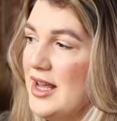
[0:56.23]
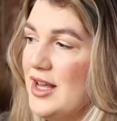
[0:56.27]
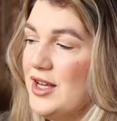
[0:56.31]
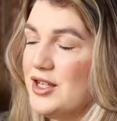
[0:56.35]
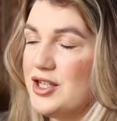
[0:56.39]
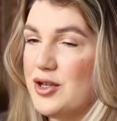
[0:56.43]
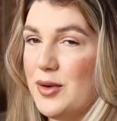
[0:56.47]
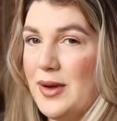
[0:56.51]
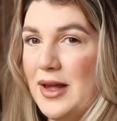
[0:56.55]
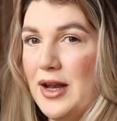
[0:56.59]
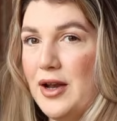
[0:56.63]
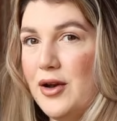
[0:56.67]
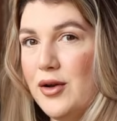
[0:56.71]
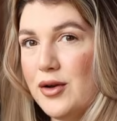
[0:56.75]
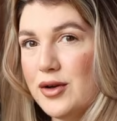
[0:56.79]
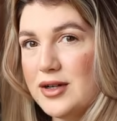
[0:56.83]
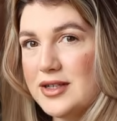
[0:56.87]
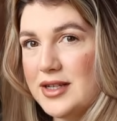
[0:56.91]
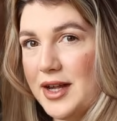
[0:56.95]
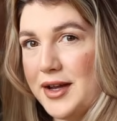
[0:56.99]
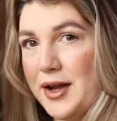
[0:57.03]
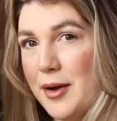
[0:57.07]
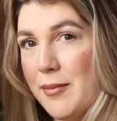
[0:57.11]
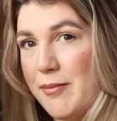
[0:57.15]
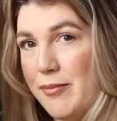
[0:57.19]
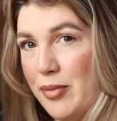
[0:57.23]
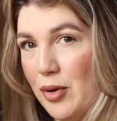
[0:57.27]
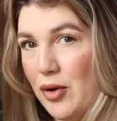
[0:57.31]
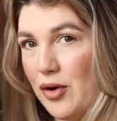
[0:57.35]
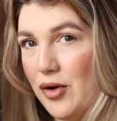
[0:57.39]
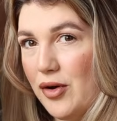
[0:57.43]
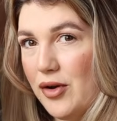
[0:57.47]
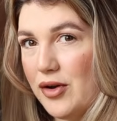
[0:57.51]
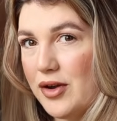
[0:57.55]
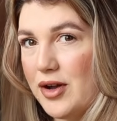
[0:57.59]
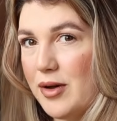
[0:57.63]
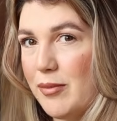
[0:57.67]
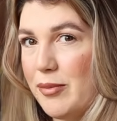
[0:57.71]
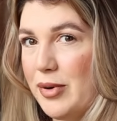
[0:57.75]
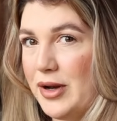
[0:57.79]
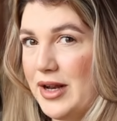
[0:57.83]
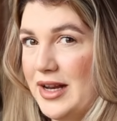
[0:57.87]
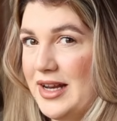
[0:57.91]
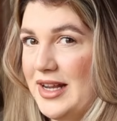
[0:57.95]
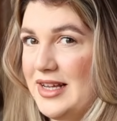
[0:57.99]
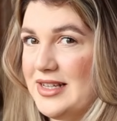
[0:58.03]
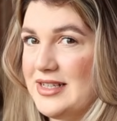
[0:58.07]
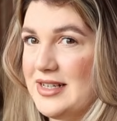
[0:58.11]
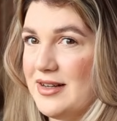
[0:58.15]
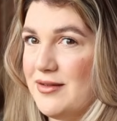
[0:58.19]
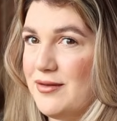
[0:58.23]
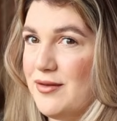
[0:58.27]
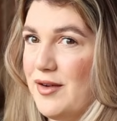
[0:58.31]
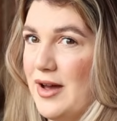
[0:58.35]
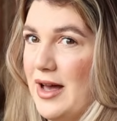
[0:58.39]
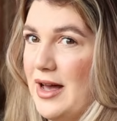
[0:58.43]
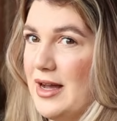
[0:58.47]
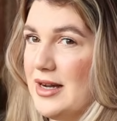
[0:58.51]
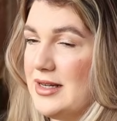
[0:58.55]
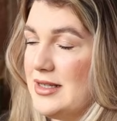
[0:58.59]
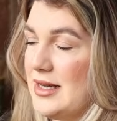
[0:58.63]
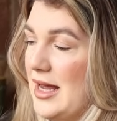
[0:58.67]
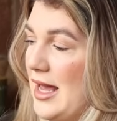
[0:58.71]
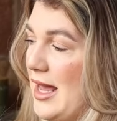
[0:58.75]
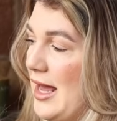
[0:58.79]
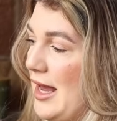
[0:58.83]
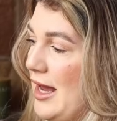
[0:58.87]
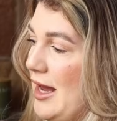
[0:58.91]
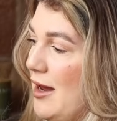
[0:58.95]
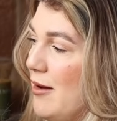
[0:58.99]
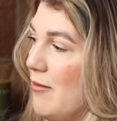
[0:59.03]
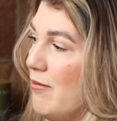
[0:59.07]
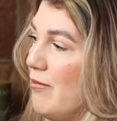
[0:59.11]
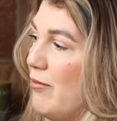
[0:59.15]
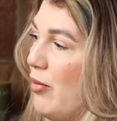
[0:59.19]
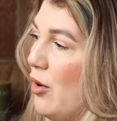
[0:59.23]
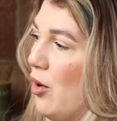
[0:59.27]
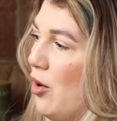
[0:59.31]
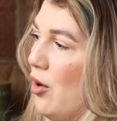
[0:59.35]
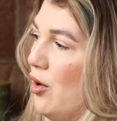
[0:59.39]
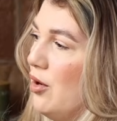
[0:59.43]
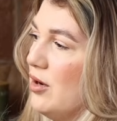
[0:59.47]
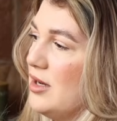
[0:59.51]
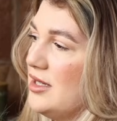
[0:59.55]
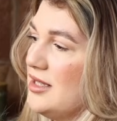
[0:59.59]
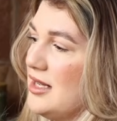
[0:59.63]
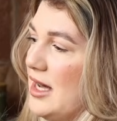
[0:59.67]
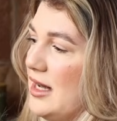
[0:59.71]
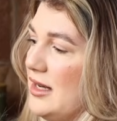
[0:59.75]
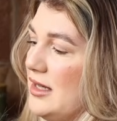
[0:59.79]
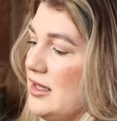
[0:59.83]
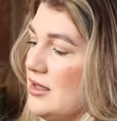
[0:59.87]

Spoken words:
So it looks like a book, but it is in fact a box, and